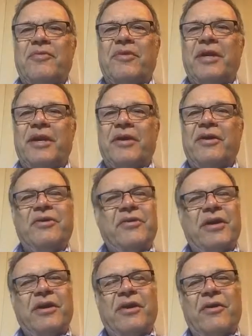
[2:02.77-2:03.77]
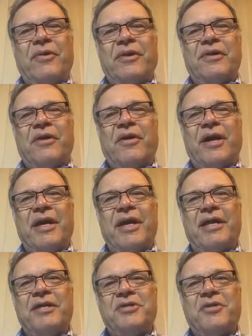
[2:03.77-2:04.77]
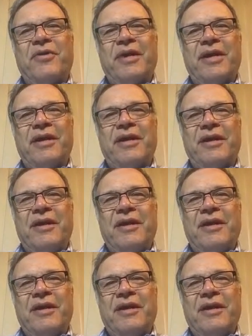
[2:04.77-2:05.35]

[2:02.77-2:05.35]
of year, you can go inside and enjoy it